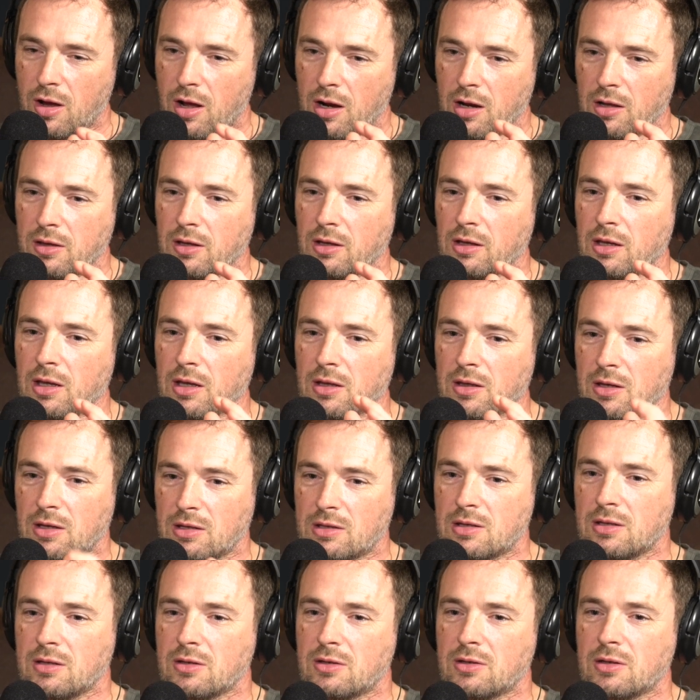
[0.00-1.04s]
And I think in
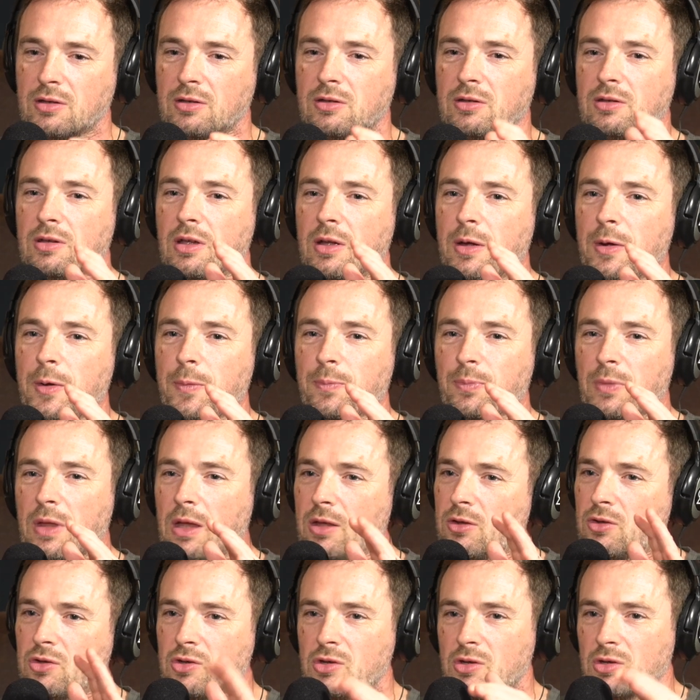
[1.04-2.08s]
this instance,
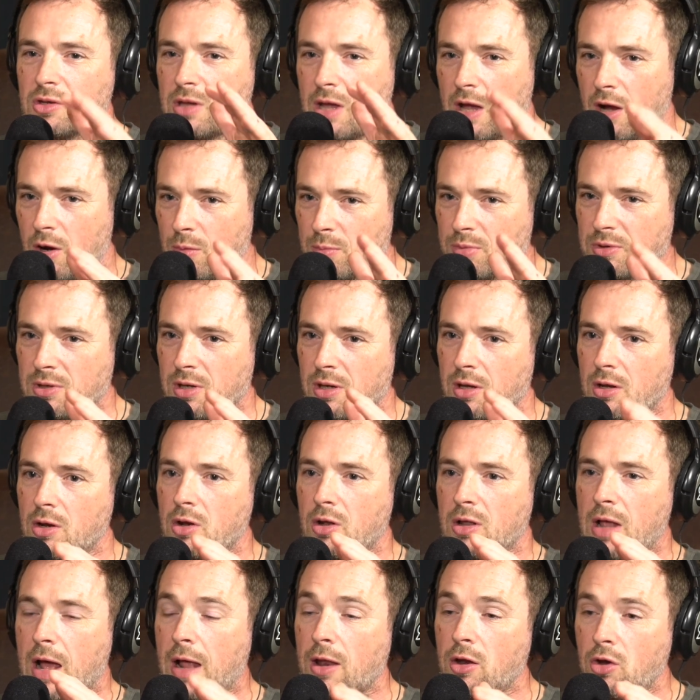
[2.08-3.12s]
it just helps
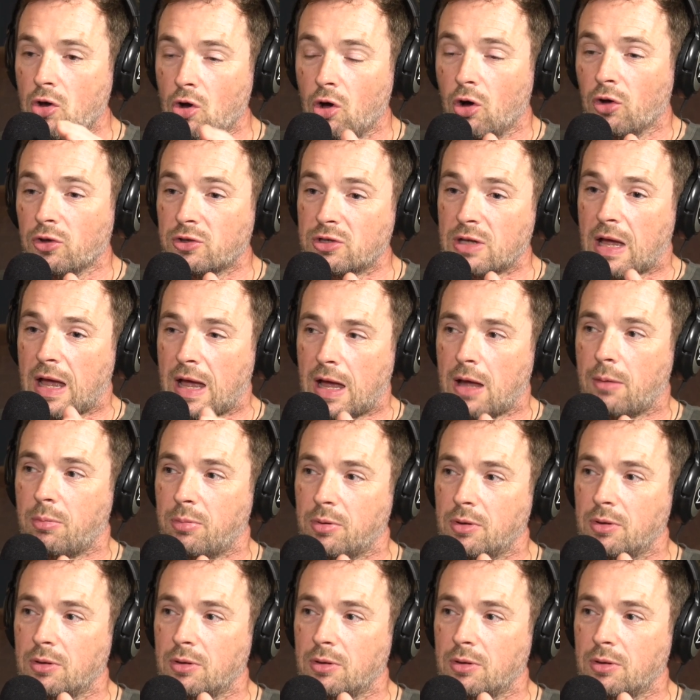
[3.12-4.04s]
that not to happen.